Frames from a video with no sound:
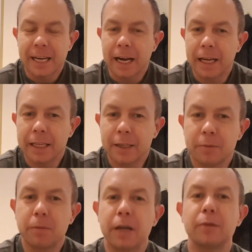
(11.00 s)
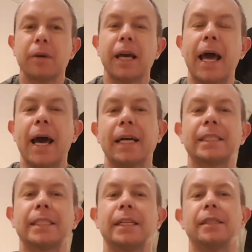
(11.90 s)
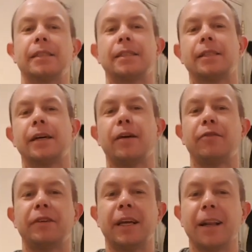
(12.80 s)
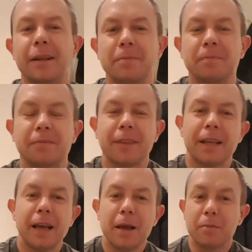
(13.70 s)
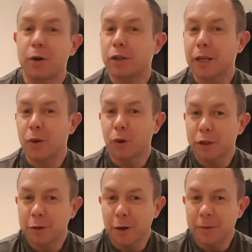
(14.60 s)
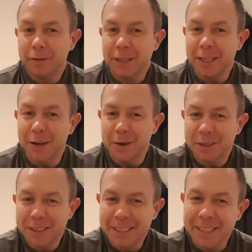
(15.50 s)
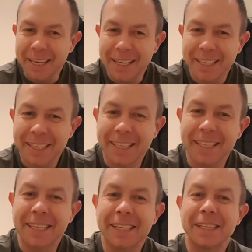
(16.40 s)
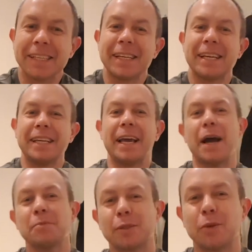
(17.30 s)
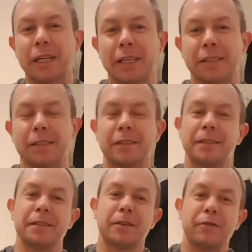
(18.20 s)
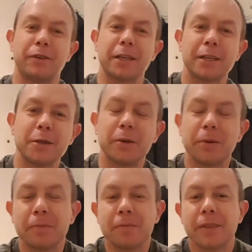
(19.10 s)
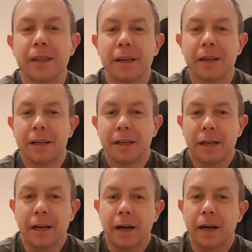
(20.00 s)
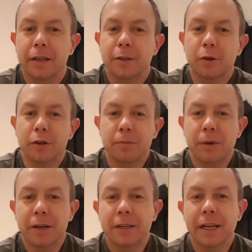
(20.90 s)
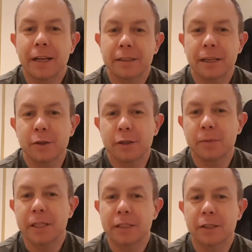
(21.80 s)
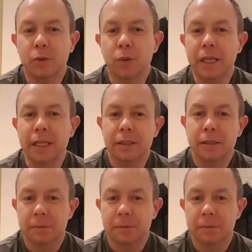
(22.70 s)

I need to better my accent, I feel, because I watch all my videos and yeah, I'm Swedish, fuck you. I talk better English than you speak Swedish.